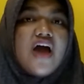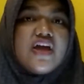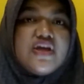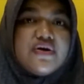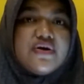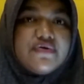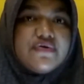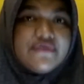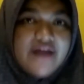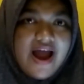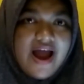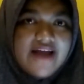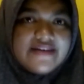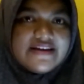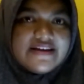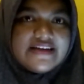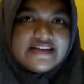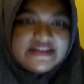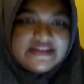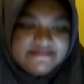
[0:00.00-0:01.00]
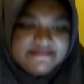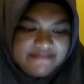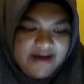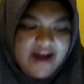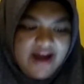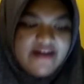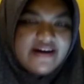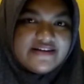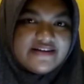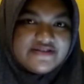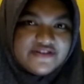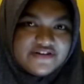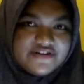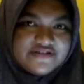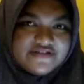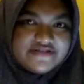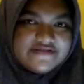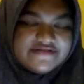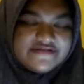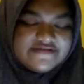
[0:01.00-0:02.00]
you running the
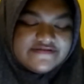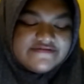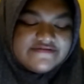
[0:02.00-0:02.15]
marathon?